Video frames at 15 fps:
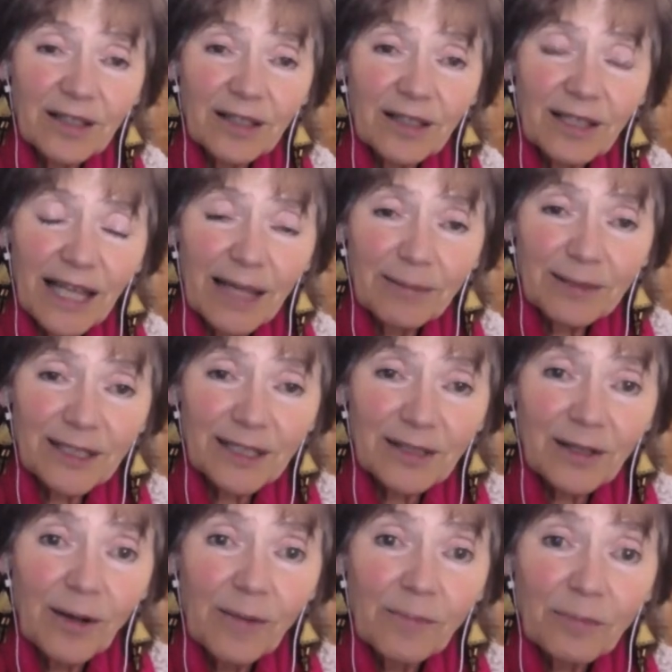labeled it
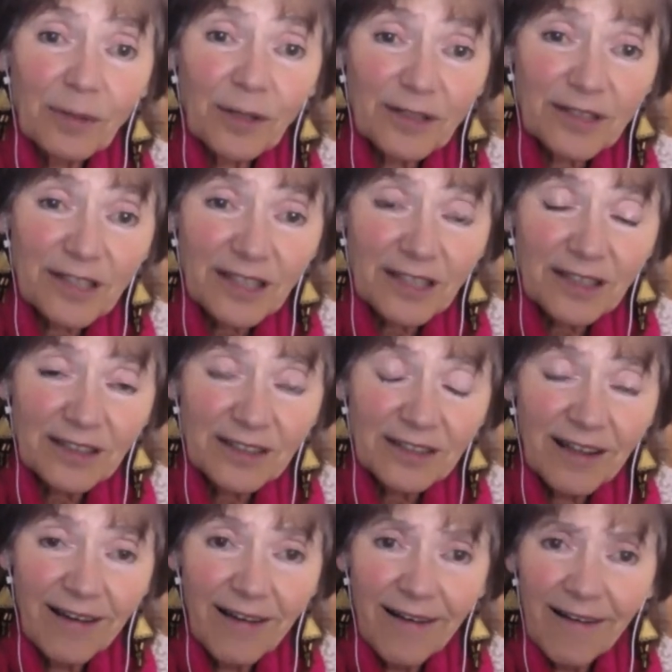person
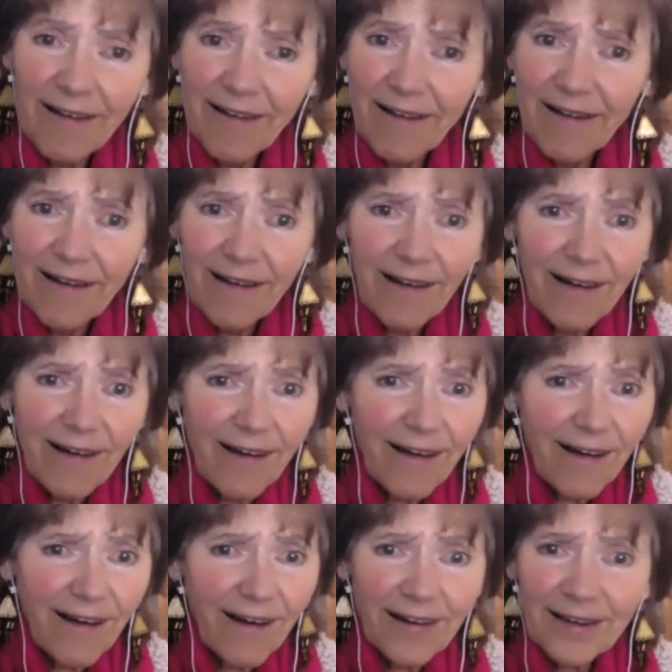
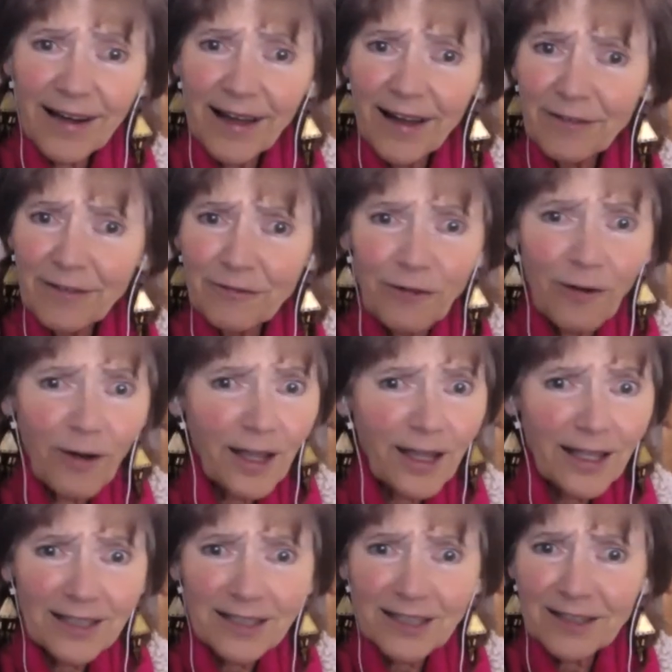on a
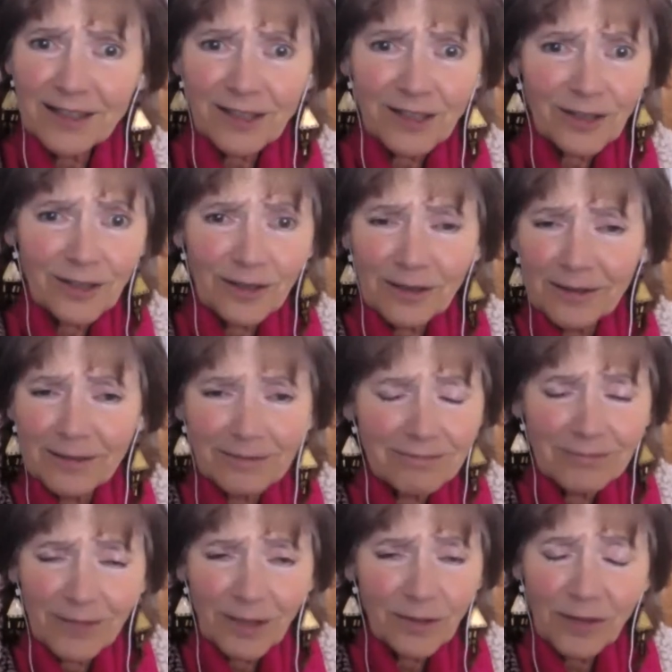voyage into
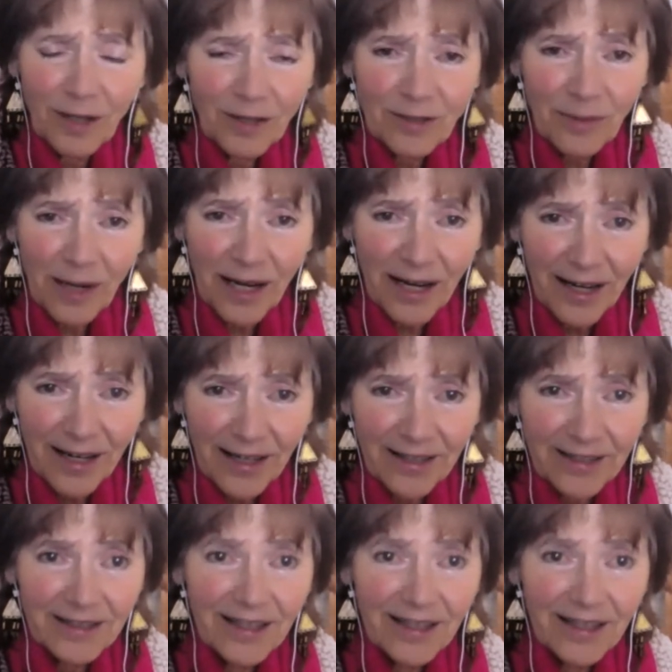who knows where.